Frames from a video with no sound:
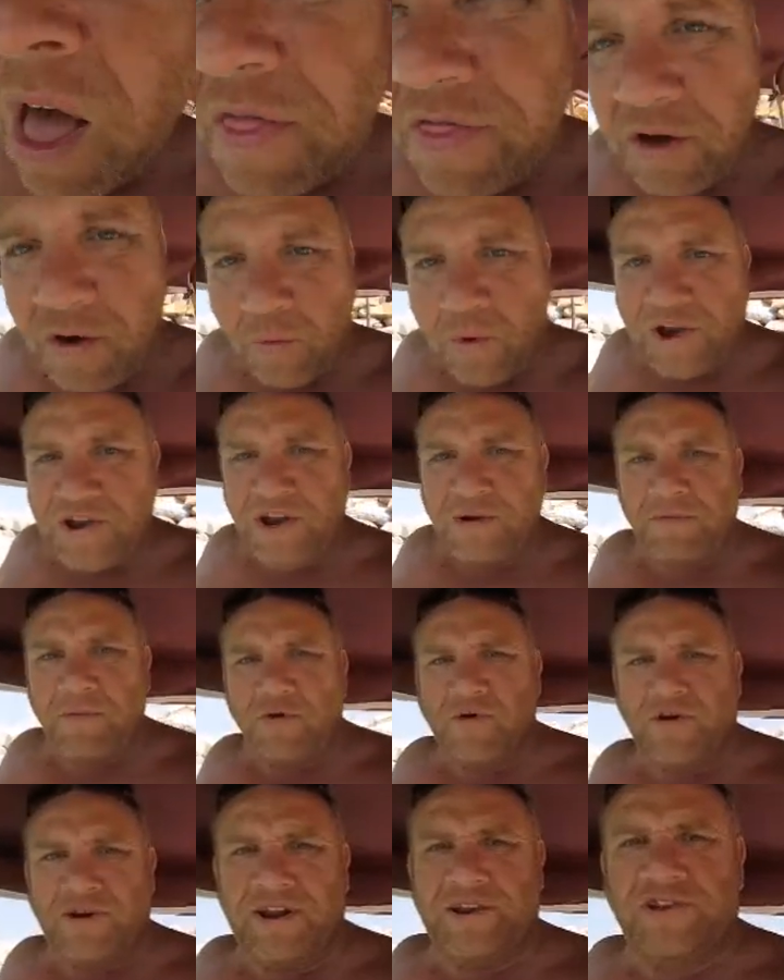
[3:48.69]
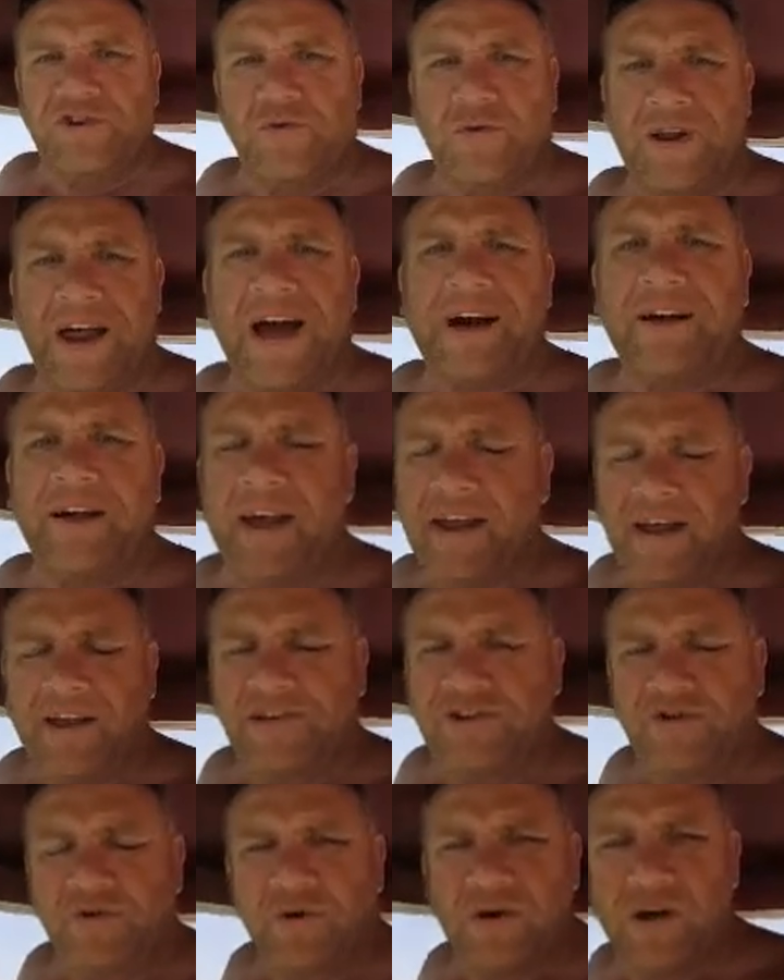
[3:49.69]
that when you're mooring into
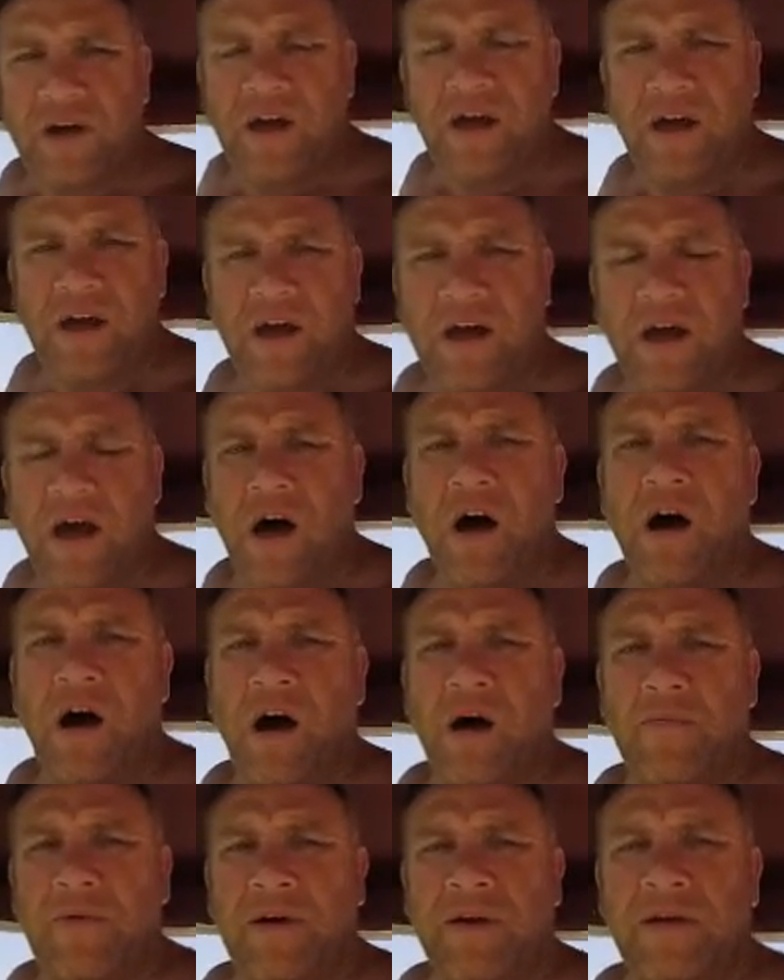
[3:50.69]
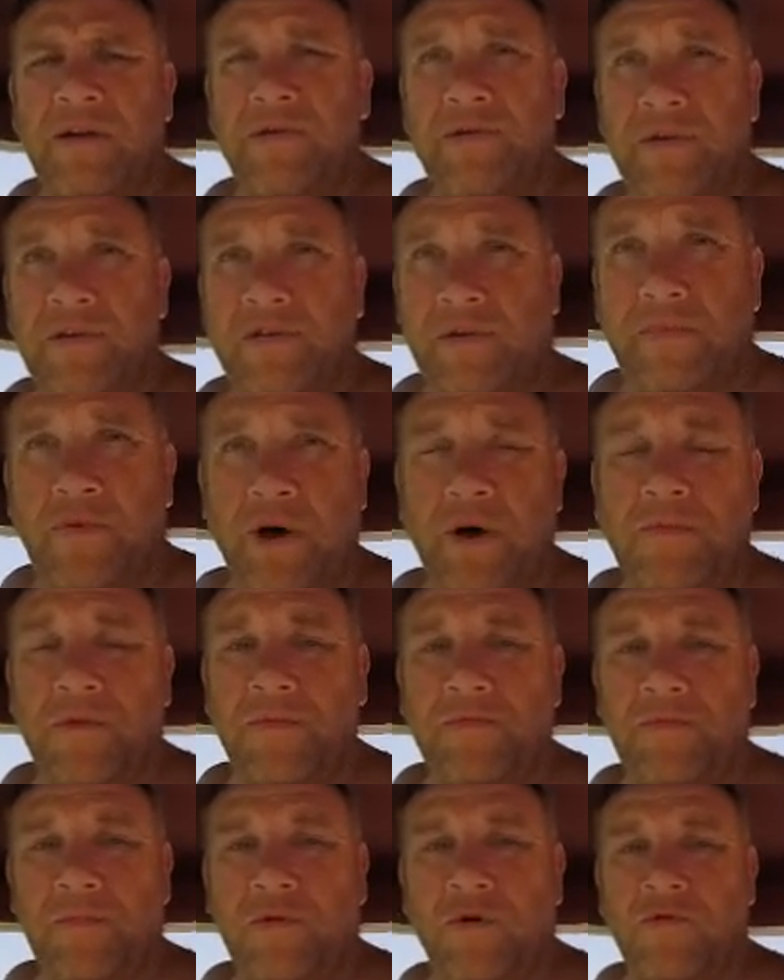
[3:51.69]
a harbour, it's a
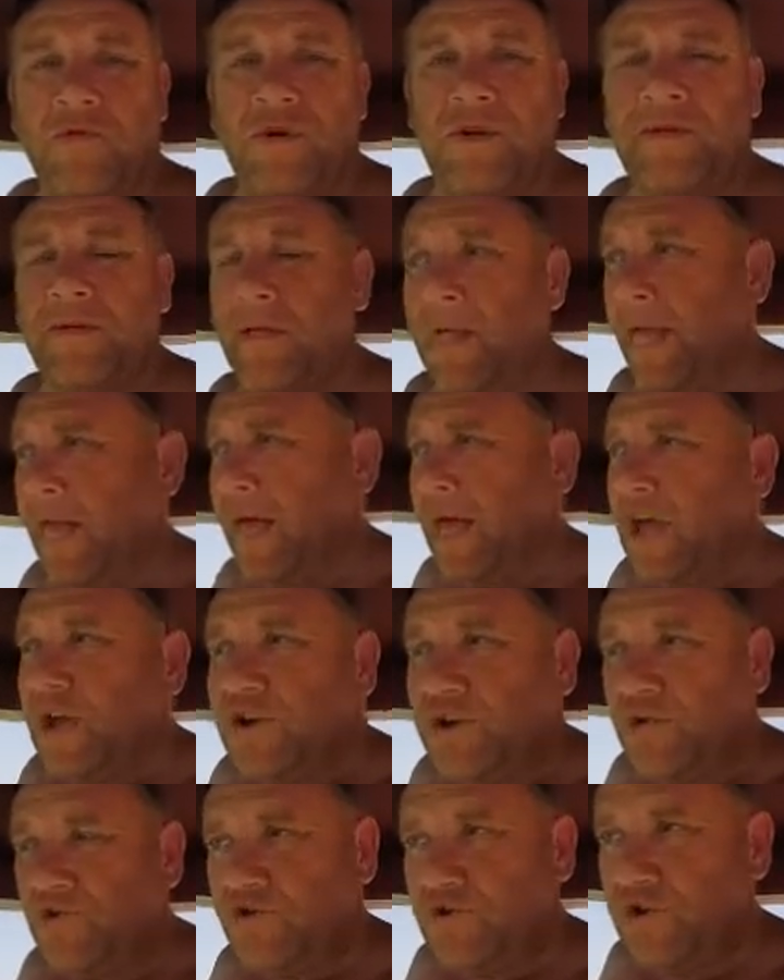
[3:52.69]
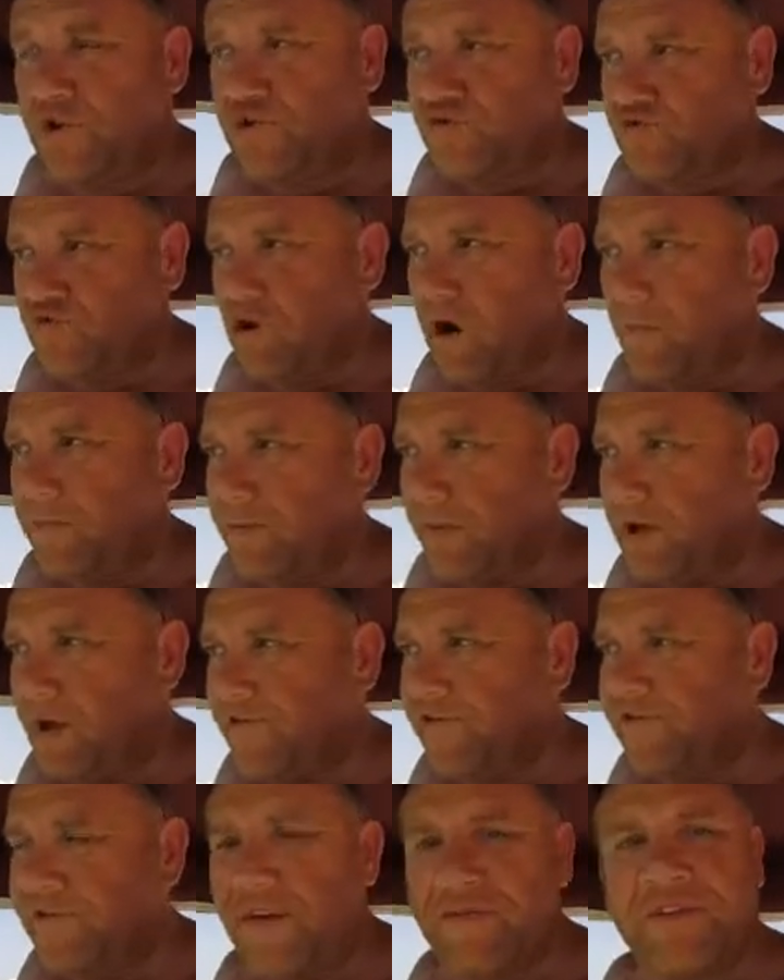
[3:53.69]
permanent mooring, you drop a
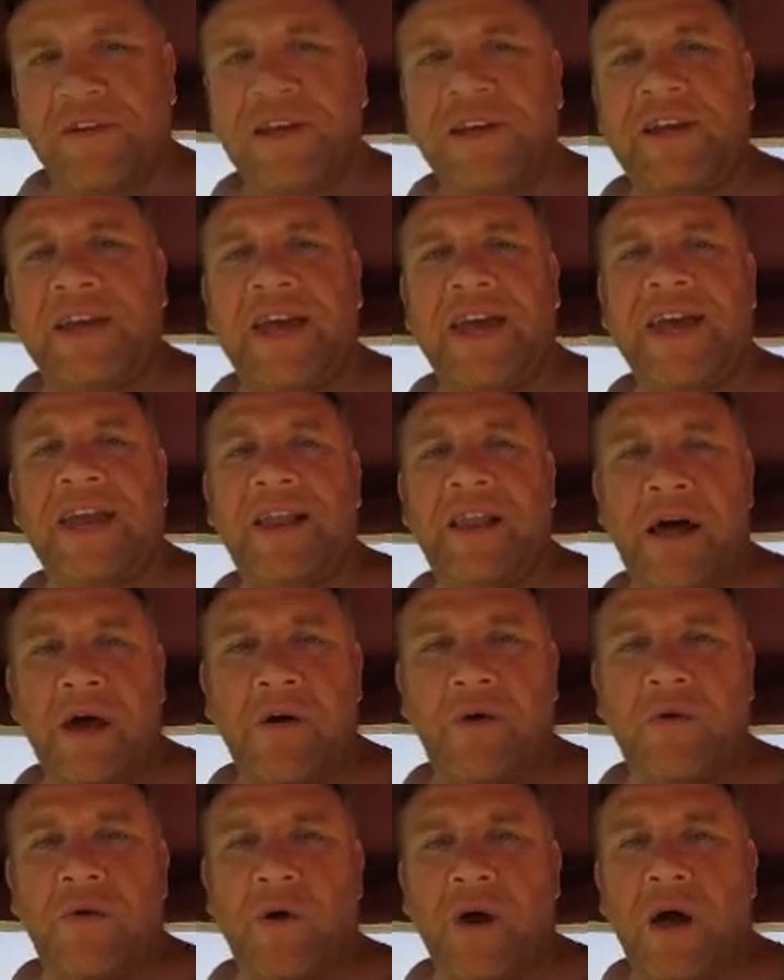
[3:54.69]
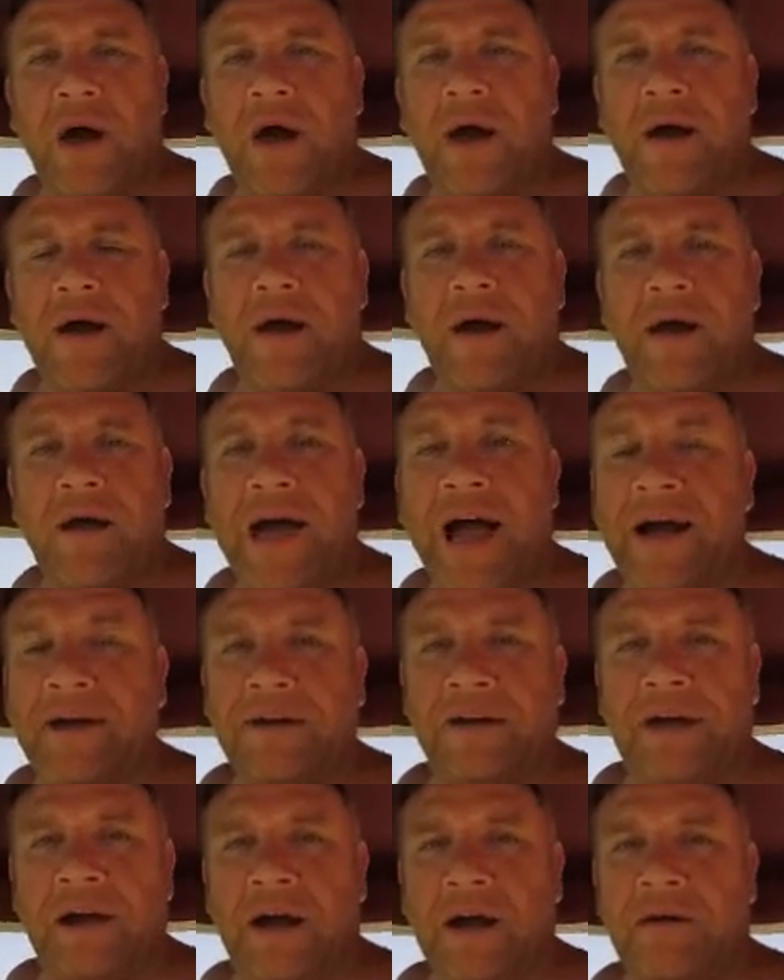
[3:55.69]
7-kilo
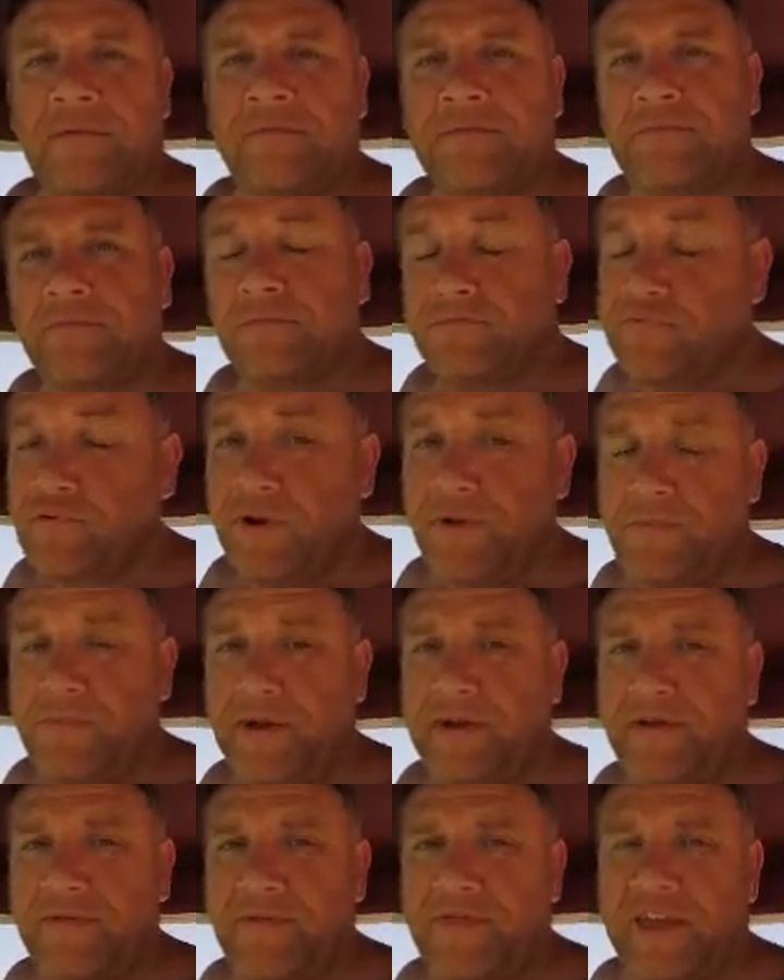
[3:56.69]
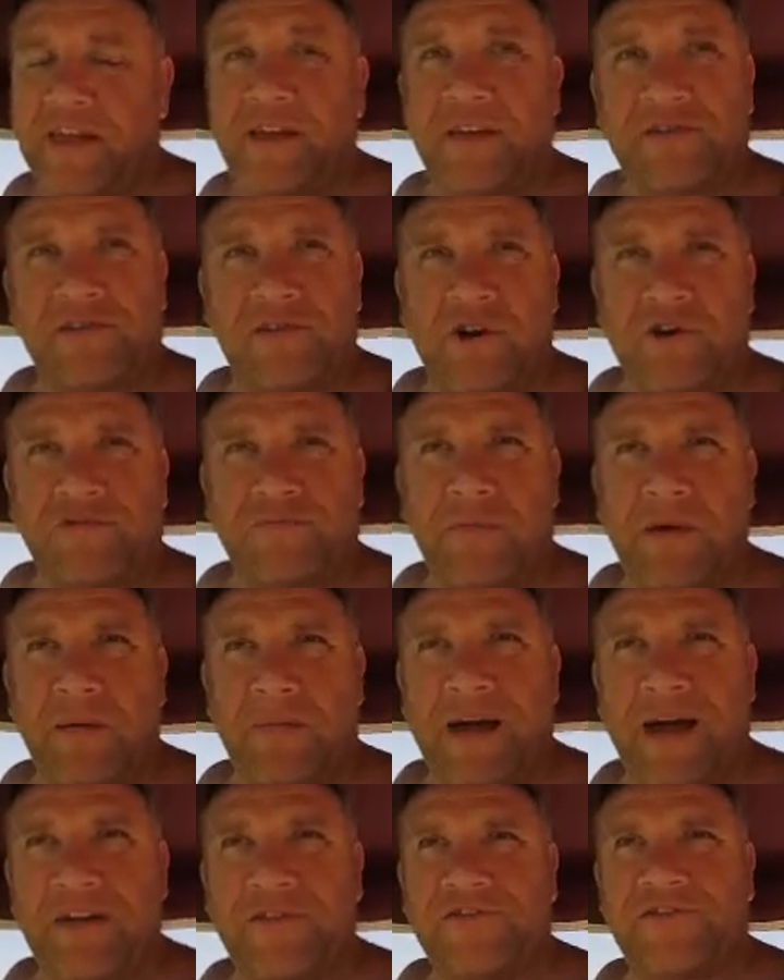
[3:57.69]
anchor, pretty big thing. It's cost me
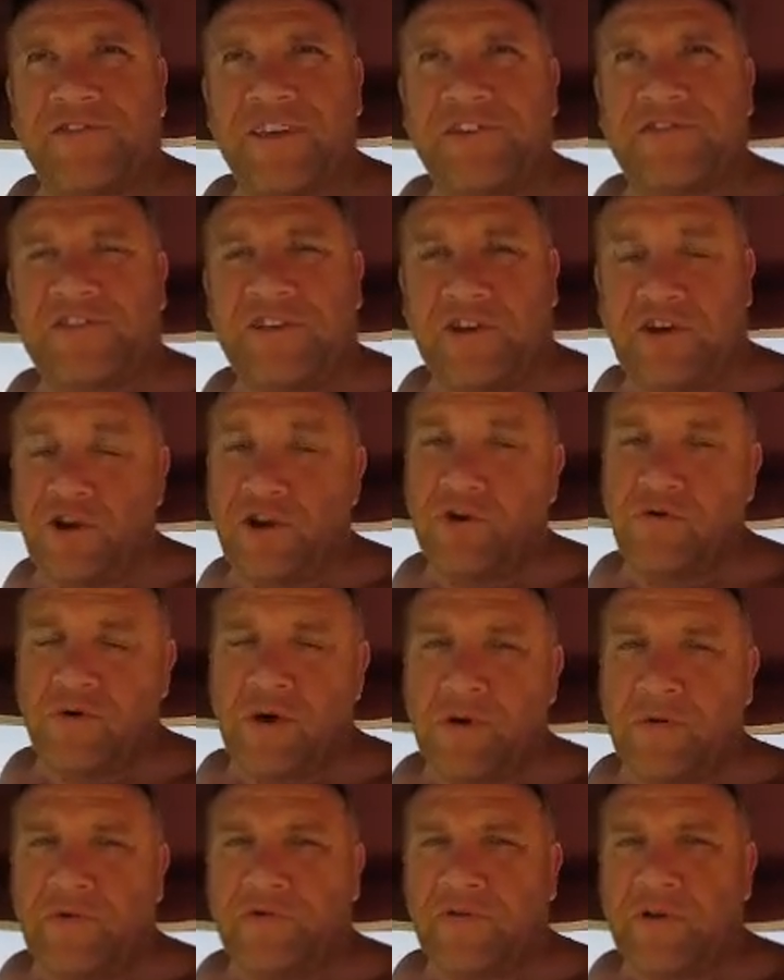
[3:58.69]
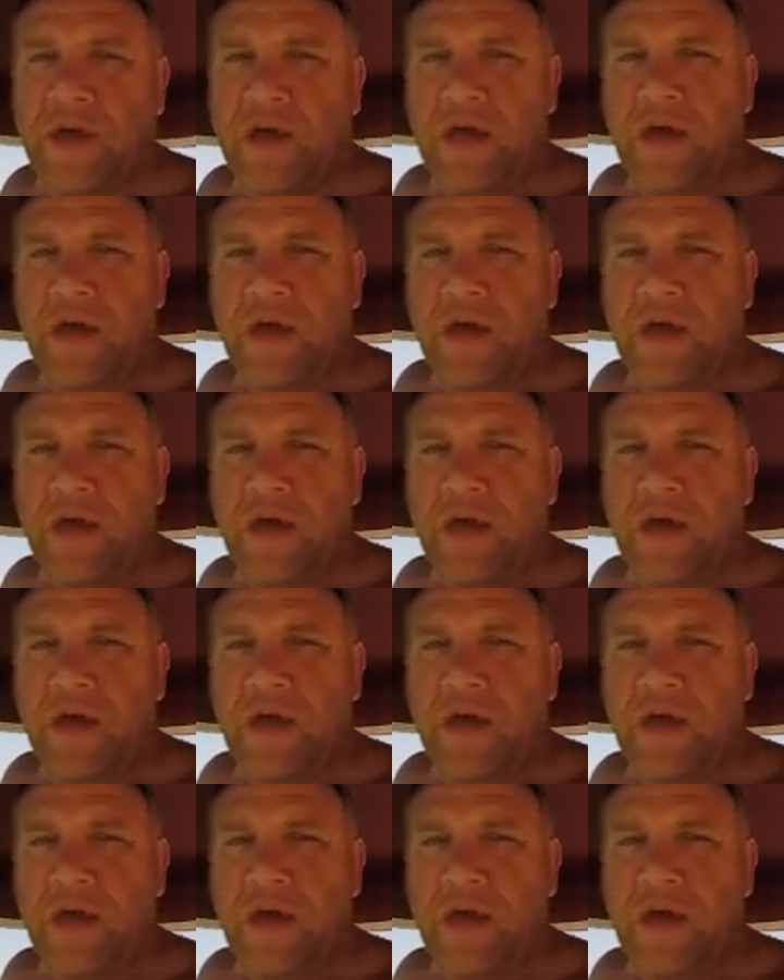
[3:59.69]
about 60 euros